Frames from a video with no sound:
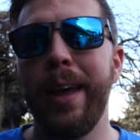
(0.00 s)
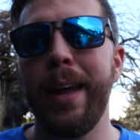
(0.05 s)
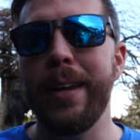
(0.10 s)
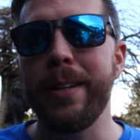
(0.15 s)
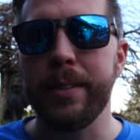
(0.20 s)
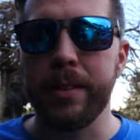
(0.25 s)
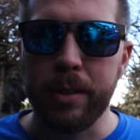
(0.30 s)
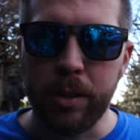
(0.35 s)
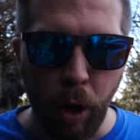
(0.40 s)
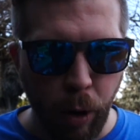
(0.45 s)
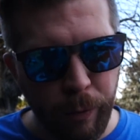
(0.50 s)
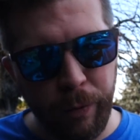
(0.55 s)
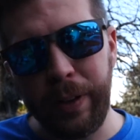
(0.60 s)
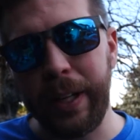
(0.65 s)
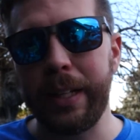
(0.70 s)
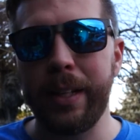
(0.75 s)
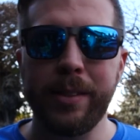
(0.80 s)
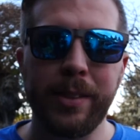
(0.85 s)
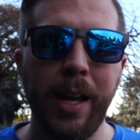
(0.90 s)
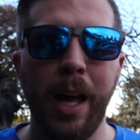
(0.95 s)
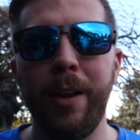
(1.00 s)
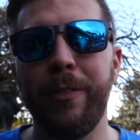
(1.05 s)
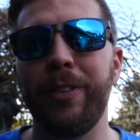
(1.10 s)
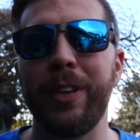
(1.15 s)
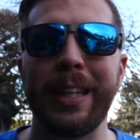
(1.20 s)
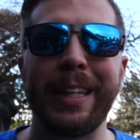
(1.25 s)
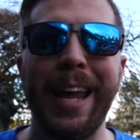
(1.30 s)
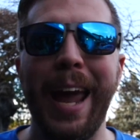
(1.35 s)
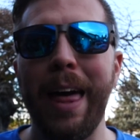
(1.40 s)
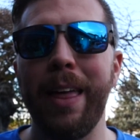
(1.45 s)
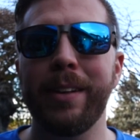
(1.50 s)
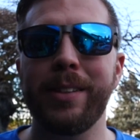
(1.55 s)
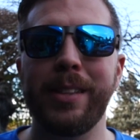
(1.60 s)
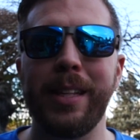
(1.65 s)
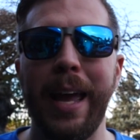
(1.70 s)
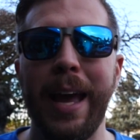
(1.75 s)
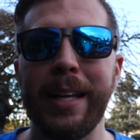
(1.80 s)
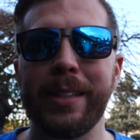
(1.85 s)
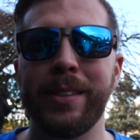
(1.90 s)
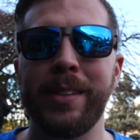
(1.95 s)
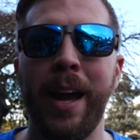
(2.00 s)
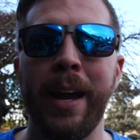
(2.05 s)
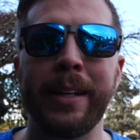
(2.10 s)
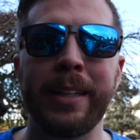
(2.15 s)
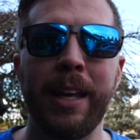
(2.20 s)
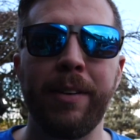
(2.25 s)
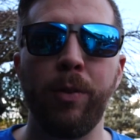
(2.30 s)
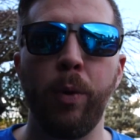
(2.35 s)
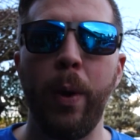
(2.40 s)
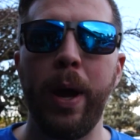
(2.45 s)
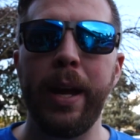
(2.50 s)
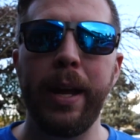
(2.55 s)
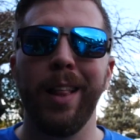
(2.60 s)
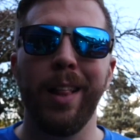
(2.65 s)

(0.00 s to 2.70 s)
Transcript: And don't forget to sign up for the Galaxy S9 giveaway.